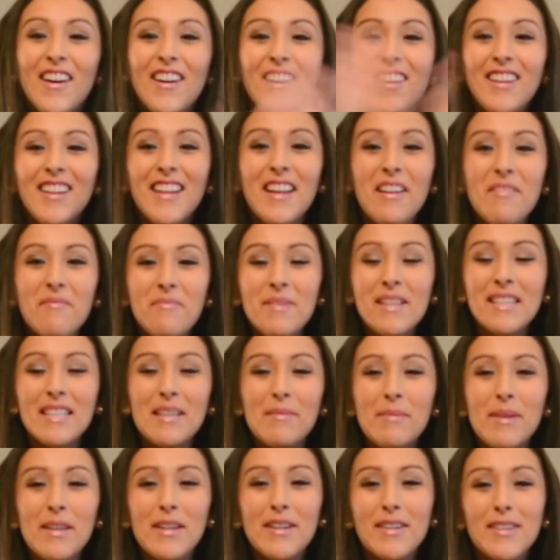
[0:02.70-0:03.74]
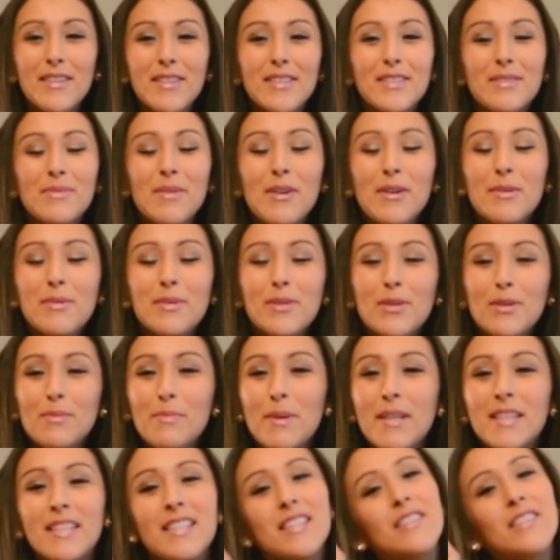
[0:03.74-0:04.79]
Hola mis amigos, welcome to
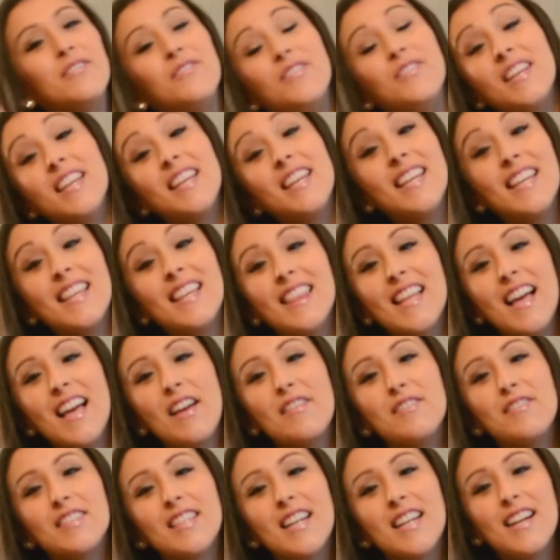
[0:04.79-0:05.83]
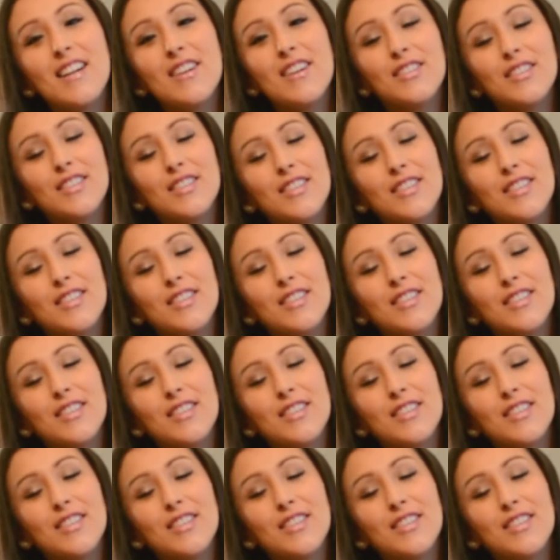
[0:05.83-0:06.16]
But TV Lifestyle.